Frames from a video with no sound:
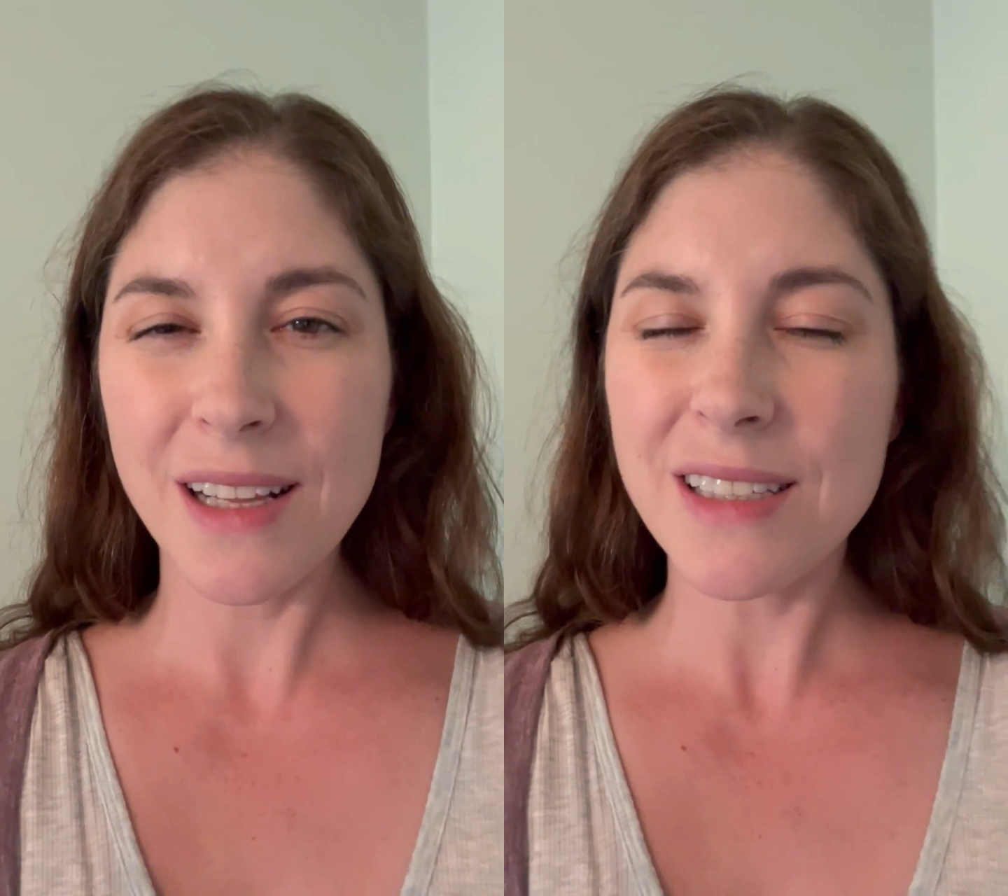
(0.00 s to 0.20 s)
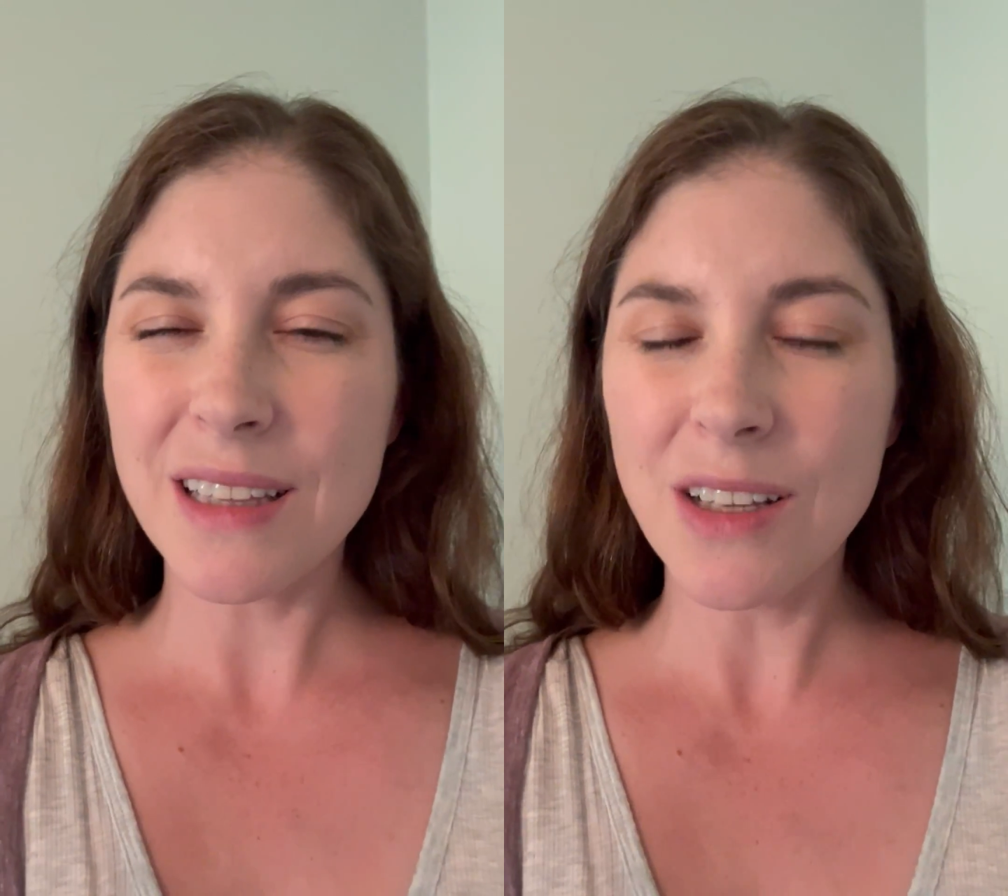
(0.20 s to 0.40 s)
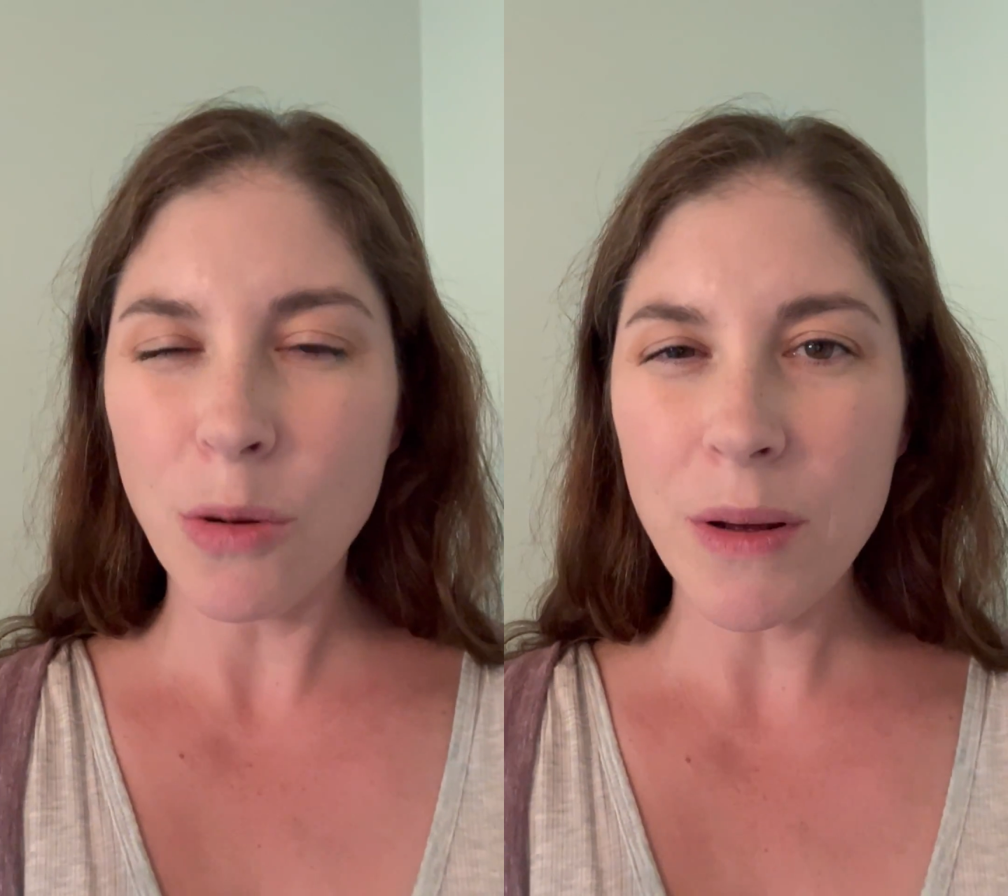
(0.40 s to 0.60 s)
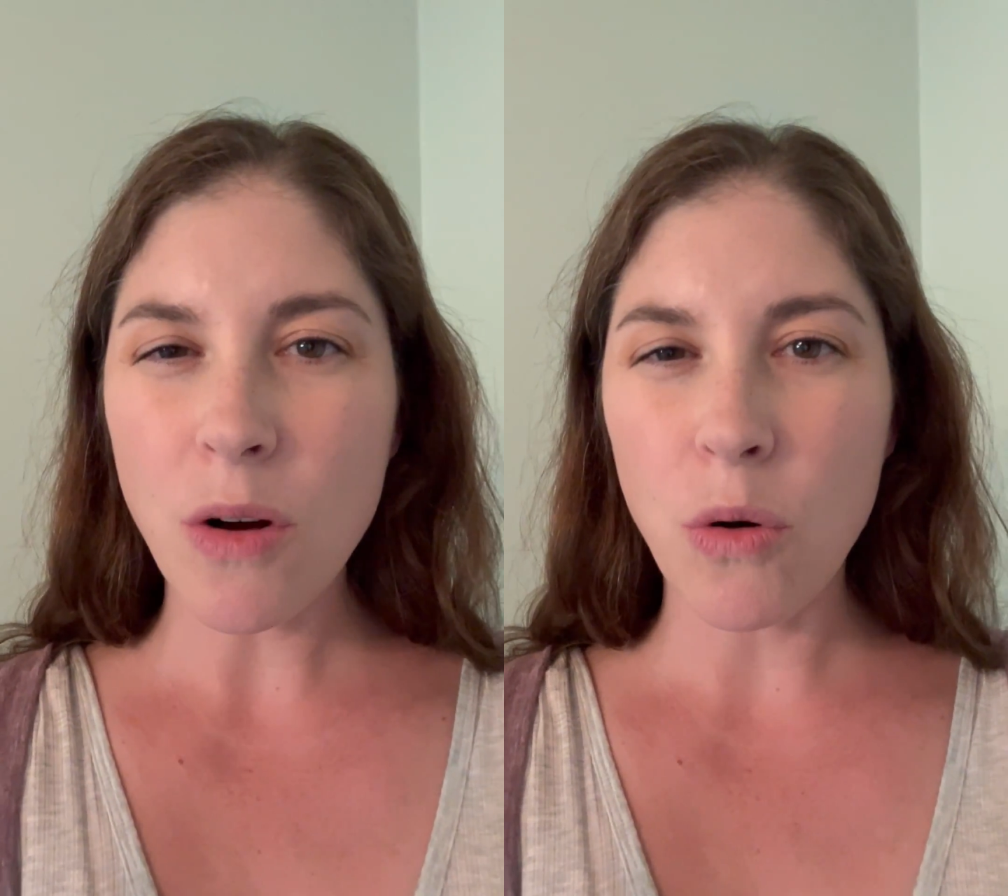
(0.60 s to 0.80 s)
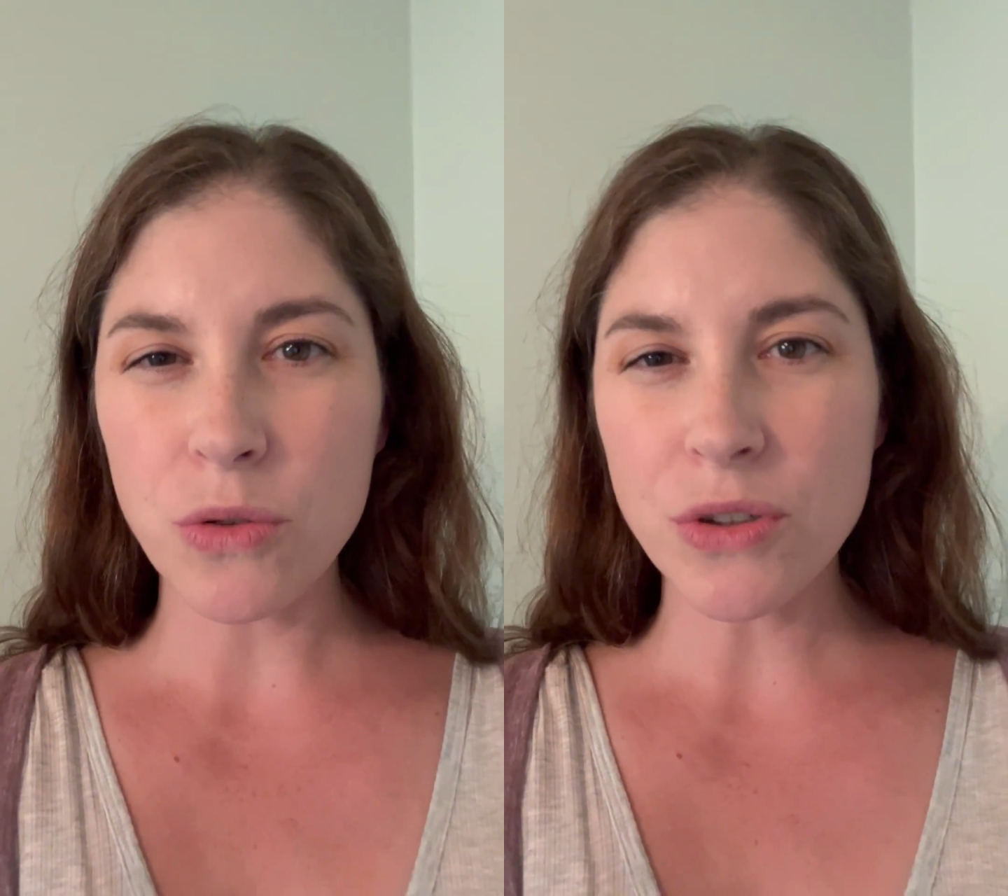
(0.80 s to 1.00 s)
It's a little bit
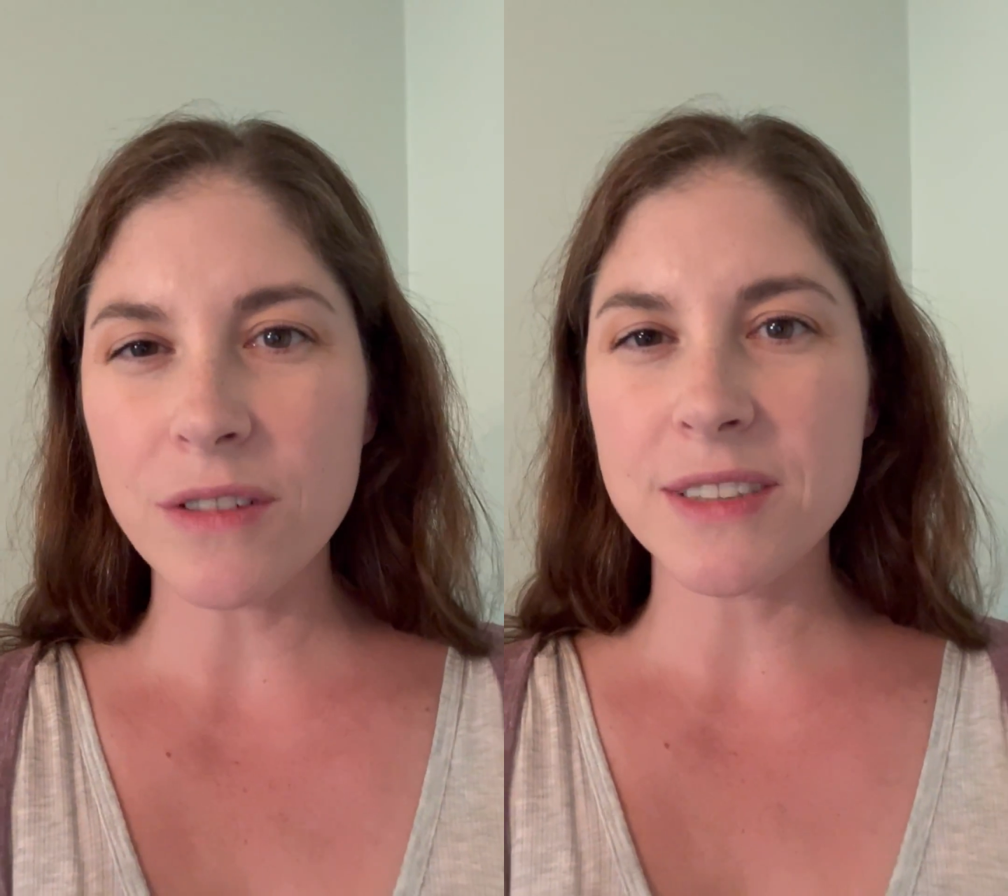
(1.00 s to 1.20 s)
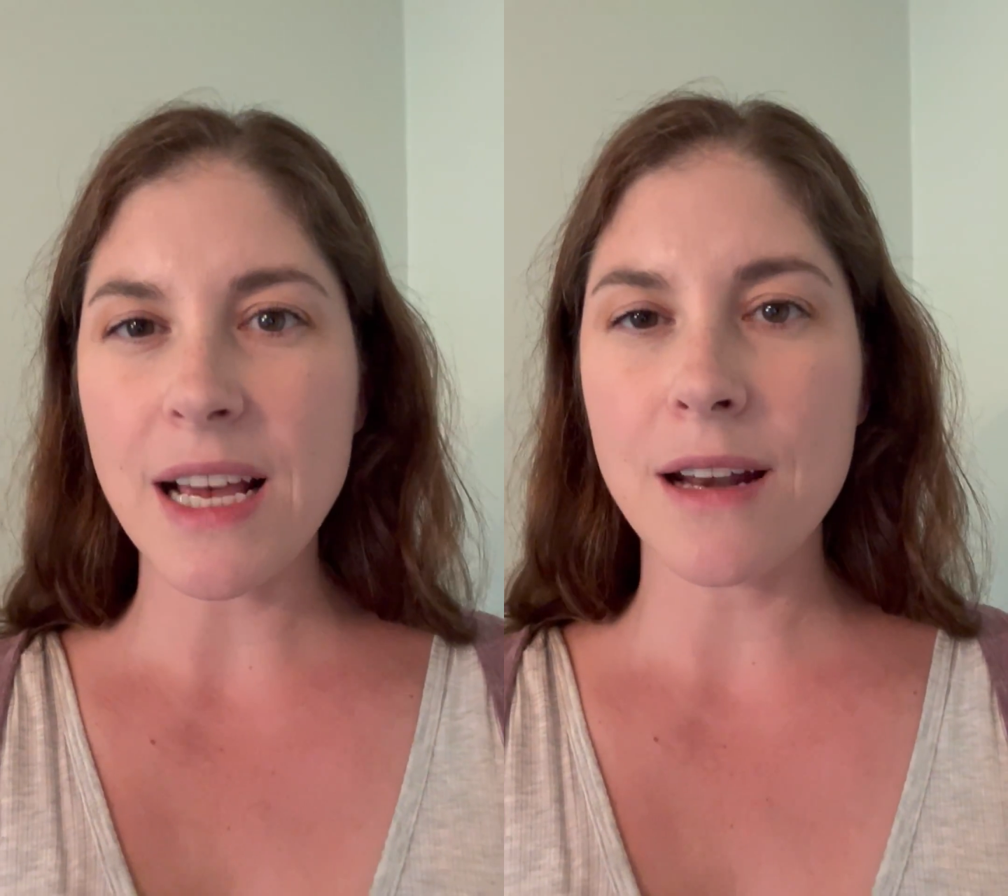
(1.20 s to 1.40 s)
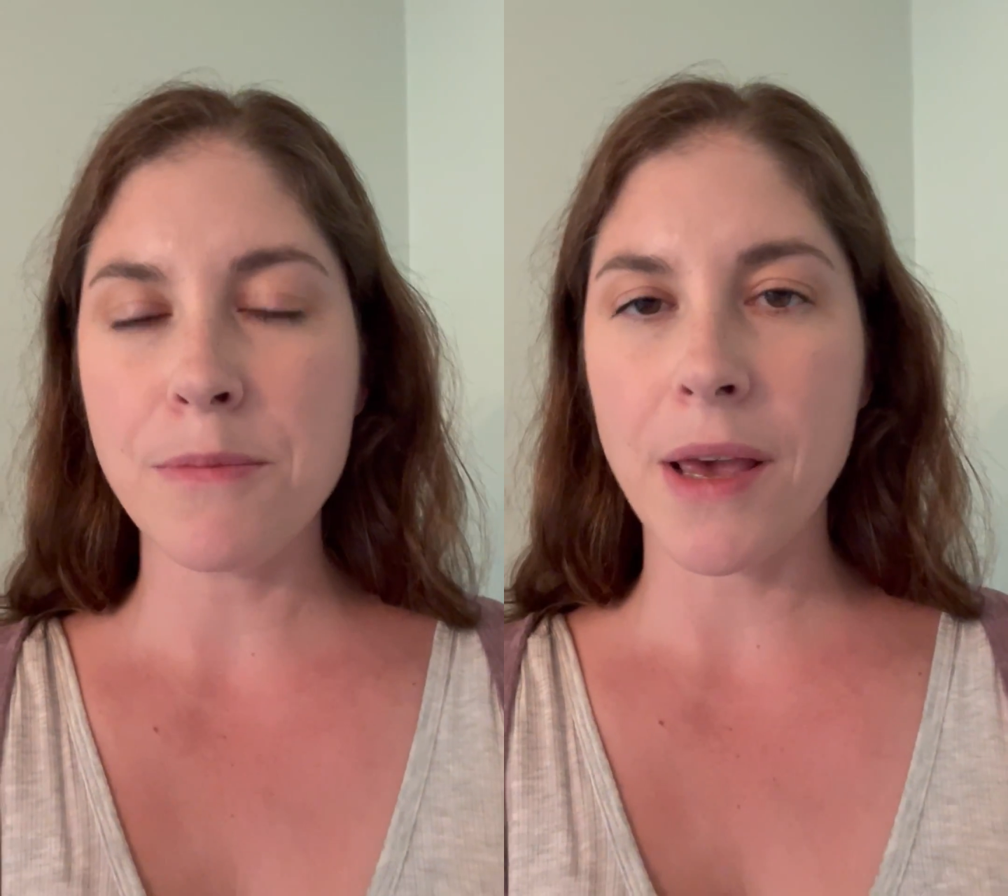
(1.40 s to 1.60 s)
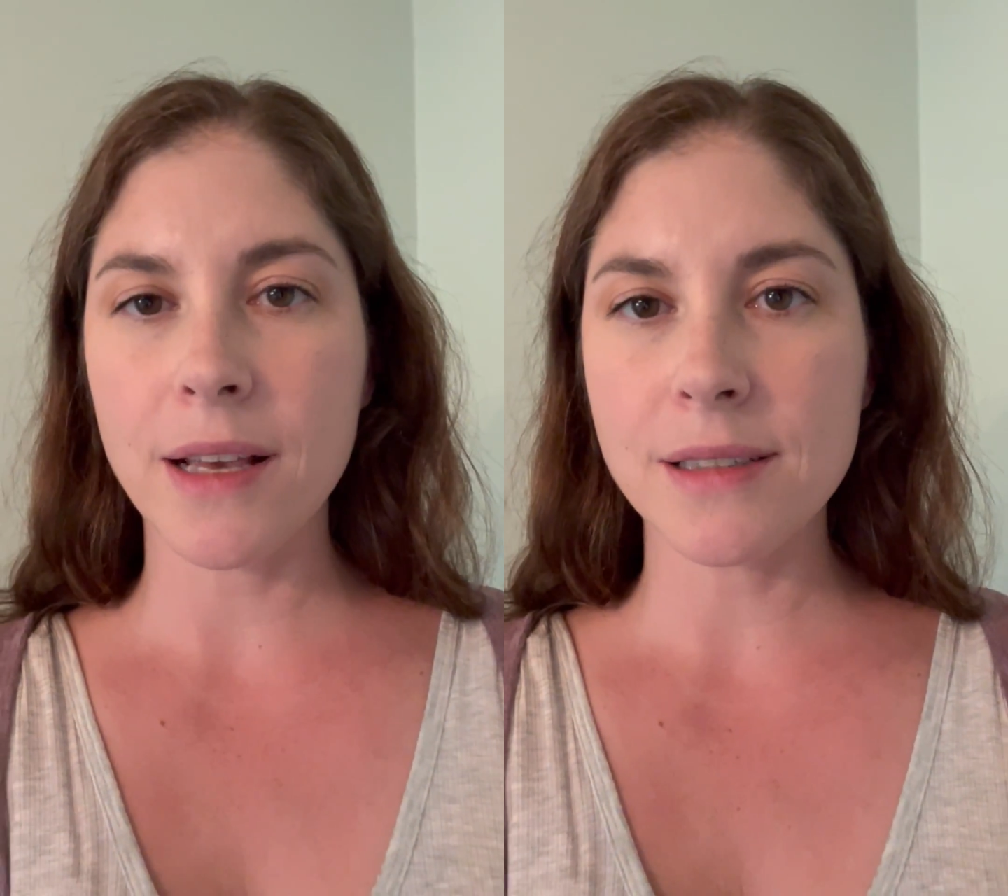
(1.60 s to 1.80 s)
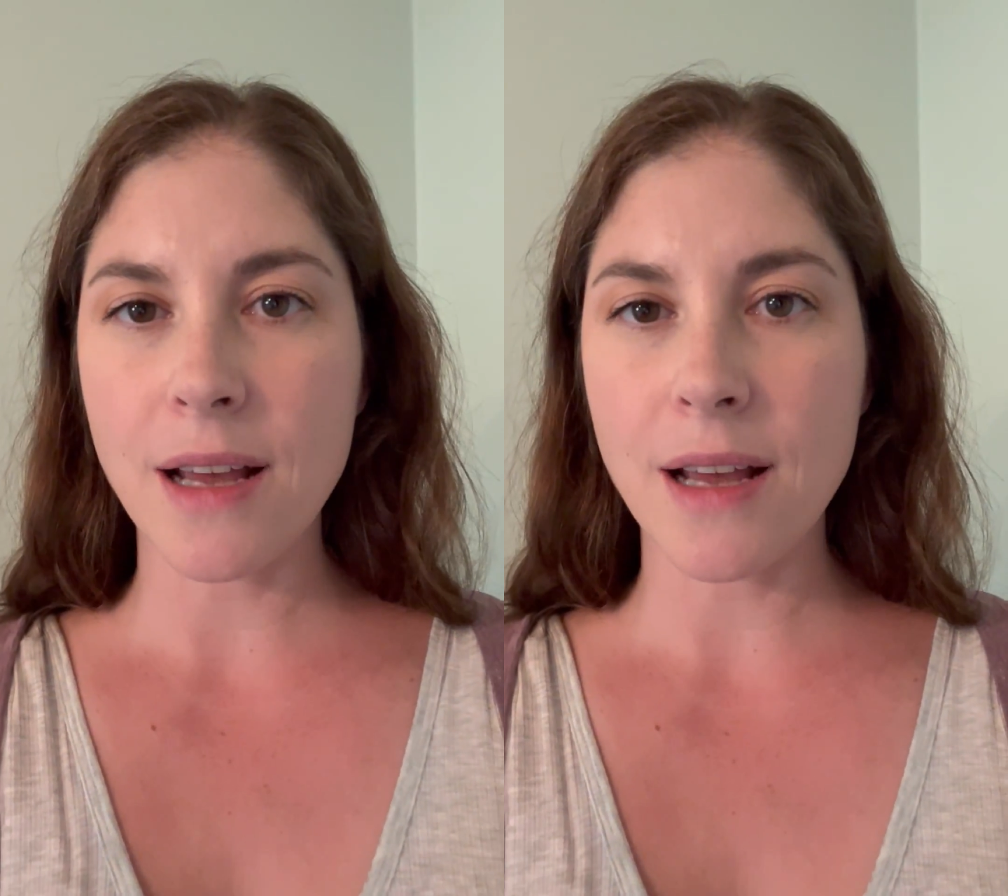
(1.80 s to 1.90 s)
older of a database.